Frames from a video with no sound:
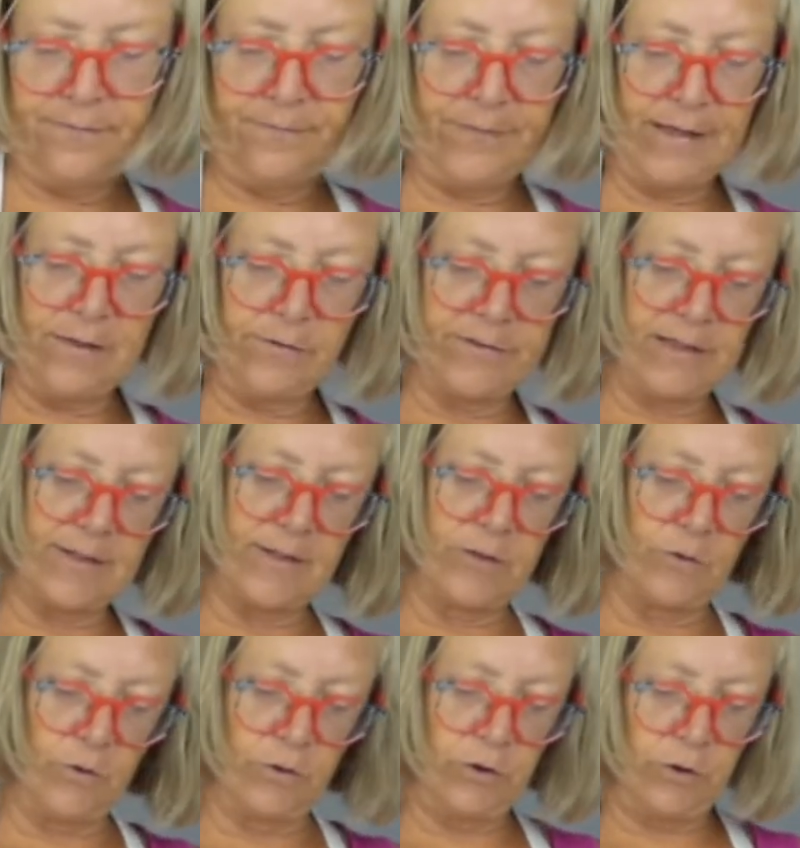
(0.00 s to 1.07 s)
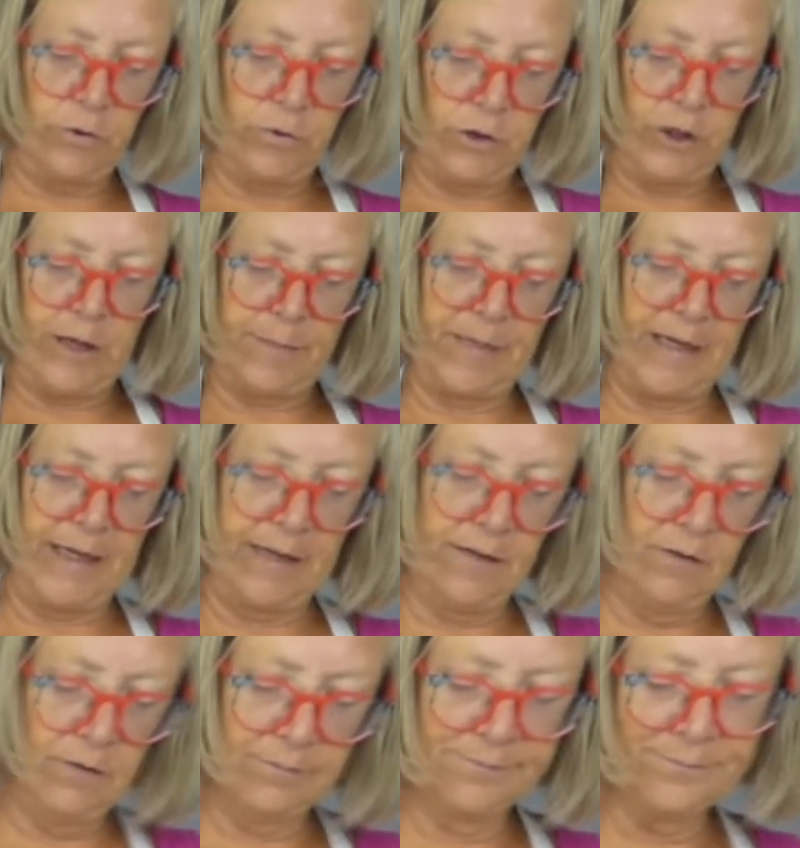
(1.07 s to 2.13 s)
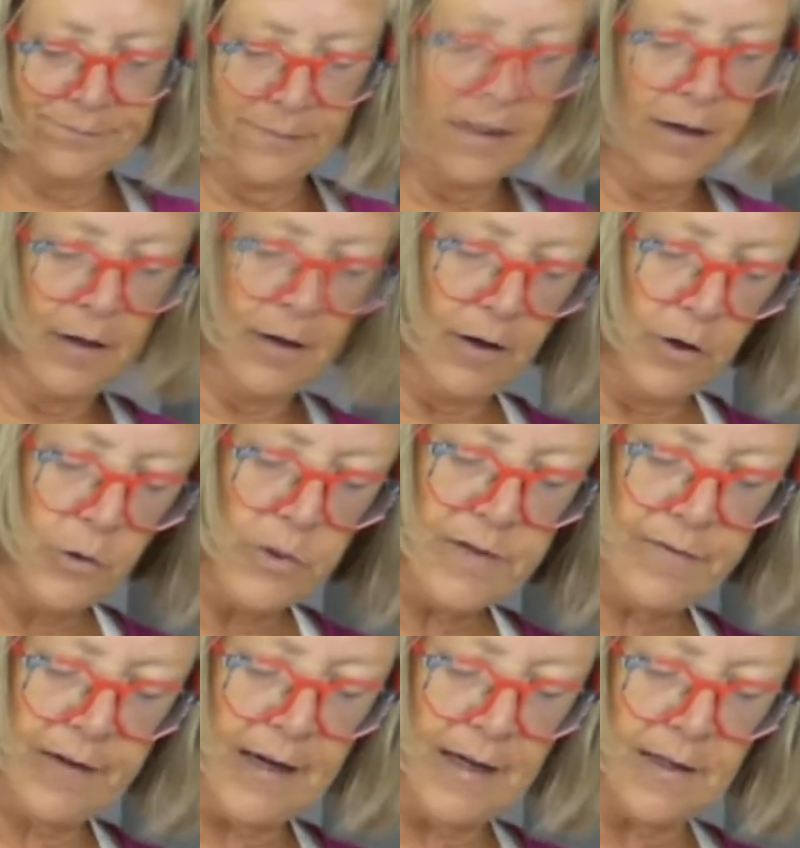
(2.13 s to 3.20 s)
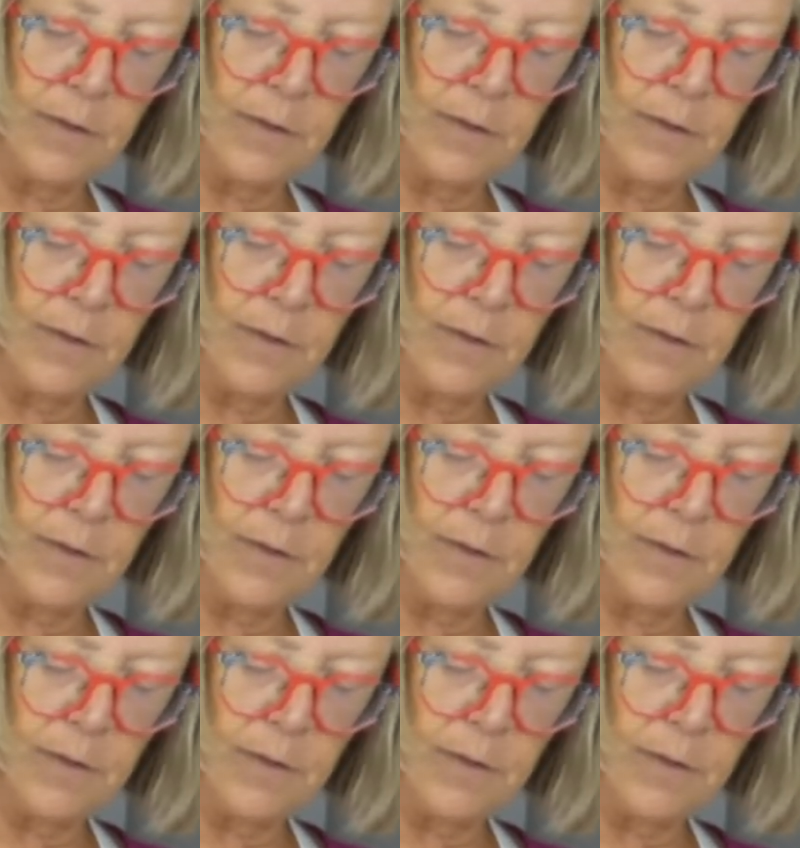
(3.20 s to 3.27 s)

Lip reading: That doesn't look too shabby. I always forget